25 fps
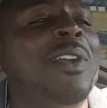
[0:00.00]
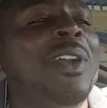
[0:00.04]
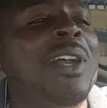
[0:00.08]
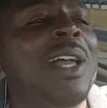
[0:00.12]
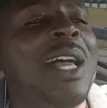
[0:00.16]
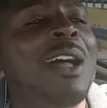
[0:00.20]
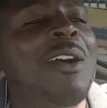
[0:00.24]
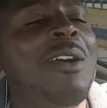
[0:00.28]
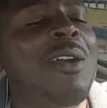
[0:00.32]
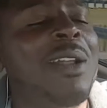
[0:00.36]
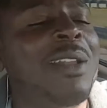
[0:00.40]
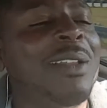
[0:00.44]
their
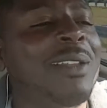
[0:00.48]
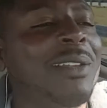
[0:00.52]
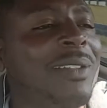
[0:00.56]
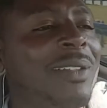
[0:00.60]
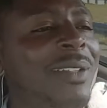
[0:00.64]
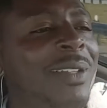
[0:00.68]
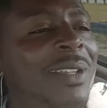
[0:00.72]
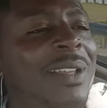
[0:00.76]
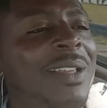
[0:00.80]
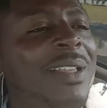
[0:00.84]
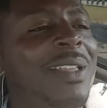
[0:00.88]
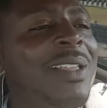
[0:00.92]
heart
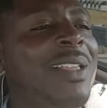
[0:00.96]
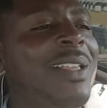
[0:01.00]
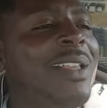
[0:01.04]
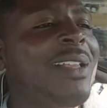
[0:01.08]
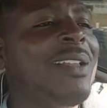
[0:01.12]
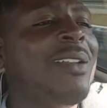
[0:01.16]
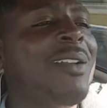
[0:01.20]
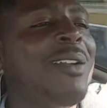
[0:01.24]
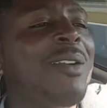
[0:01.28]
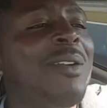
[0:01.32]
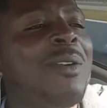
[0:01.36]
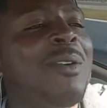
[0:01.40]

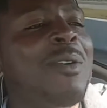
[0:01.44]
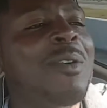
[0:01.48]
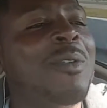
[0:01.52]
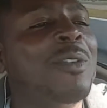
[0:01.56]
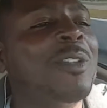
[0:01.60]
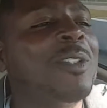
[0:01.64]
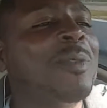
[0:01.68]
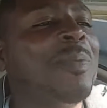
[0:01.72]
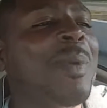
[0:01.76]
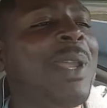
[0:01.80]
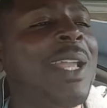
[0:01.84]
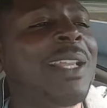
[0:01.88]
or
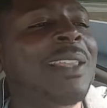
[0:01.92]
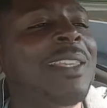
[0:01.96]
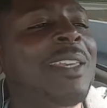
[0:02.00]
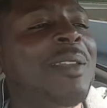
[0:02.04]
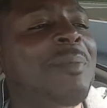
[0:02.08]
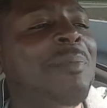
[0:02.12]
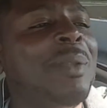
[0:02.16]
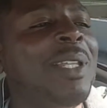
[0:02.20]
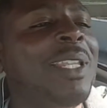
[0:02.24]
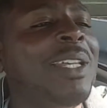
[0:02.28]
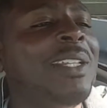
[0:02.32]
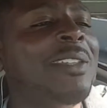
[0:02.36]
respect
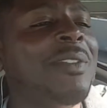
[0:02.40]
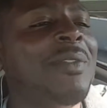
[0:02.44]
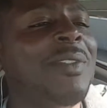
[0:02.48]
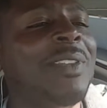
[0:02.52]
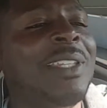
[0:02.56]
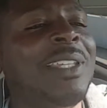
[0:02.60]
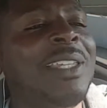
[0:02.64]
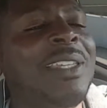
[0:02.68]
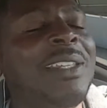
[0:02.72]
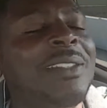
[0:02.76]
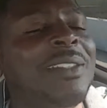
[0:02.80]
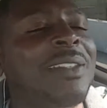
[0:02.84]
their Pledge of
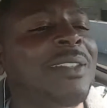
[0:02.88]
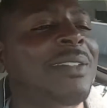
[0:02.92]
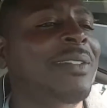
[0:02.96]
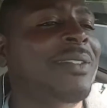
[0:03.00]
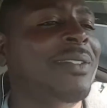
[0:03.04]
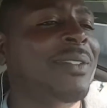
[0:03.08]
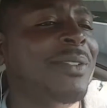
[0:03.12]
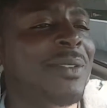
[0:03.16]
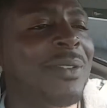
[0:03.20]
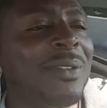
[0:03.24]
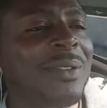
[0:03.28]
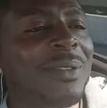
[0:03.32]

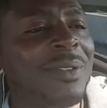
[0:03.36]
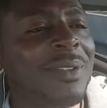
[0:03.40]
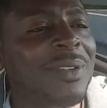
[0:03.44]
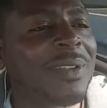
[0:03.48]
Allegiance, or